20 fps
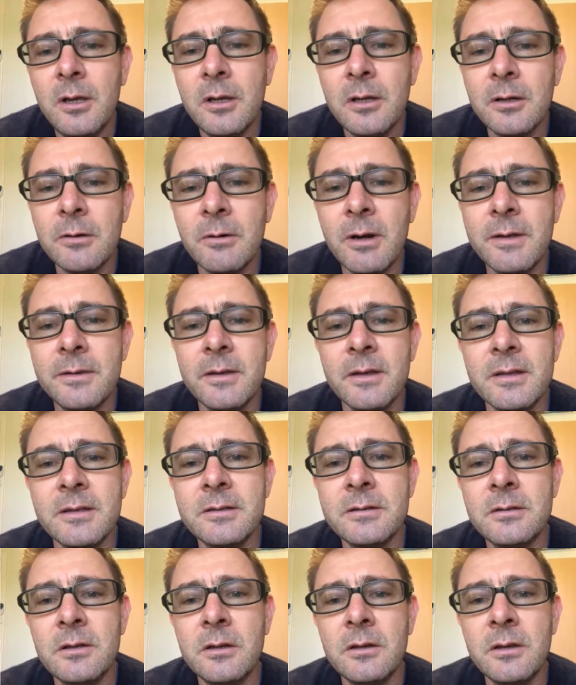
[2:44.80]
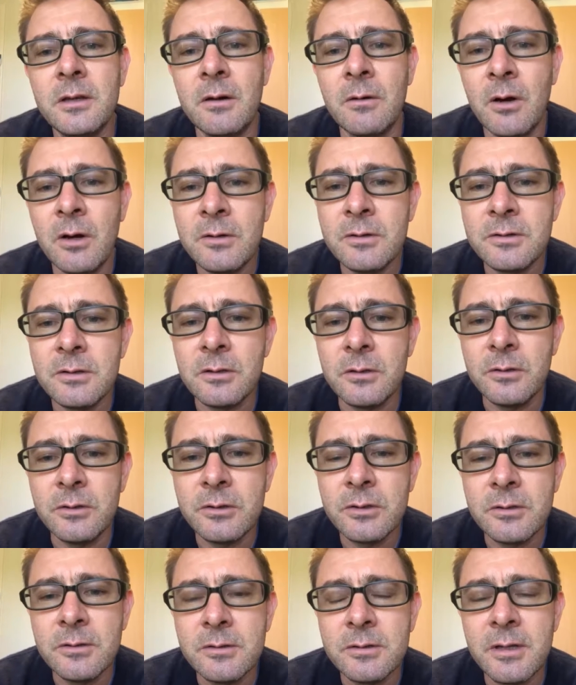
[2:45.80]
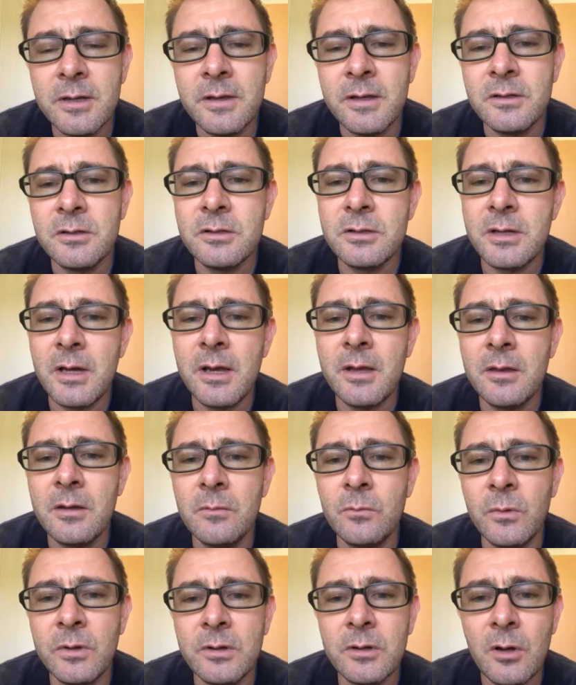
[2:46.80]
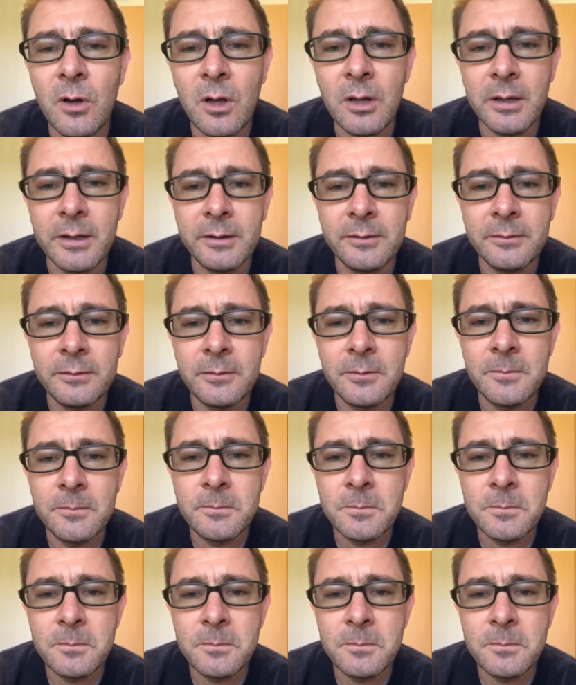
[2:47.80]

create their own solutions, and then share them with colleagues.